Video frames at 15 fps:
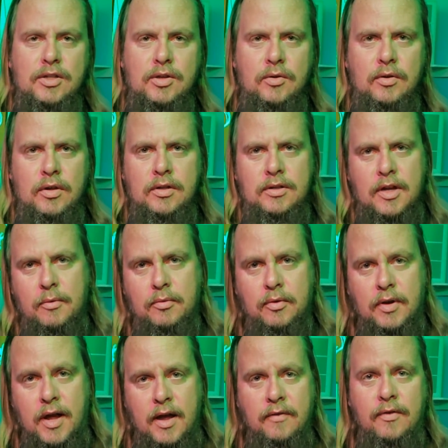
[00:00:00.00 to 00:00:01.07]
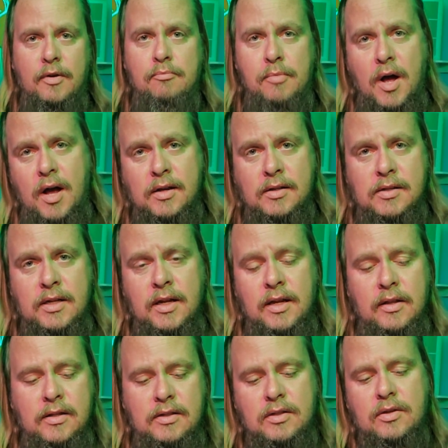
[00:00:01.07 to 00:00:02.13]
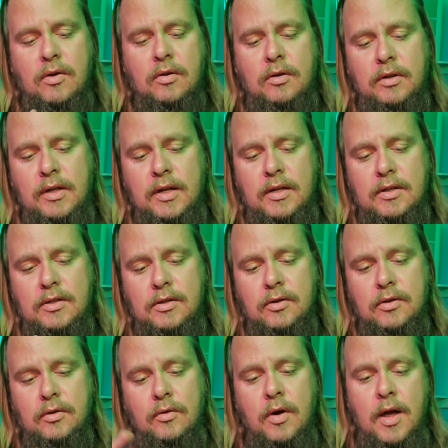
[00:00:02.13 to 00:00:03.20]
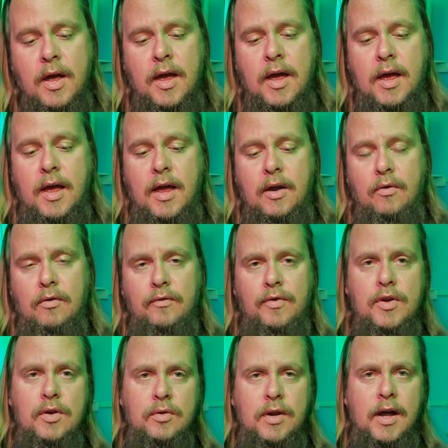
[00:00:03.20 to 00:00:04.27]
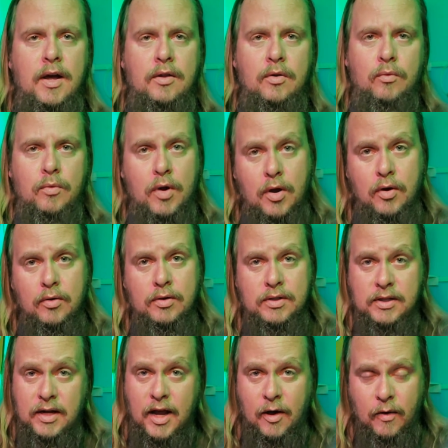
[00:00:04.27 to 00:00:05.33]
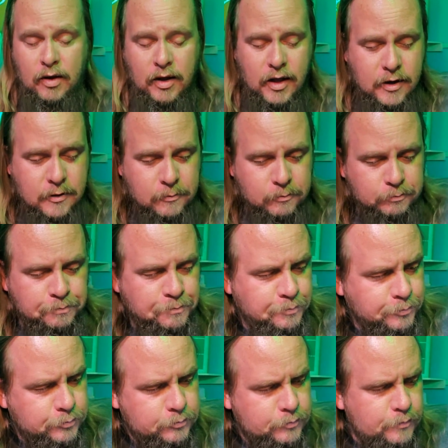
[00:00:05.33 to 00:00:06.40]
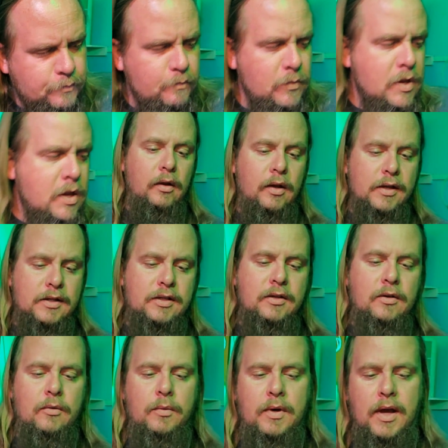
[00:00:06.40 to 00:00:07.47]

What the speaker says: doing a double knife unboxing, and this is going to lead into a review down the road and see how I like them. Let's see what we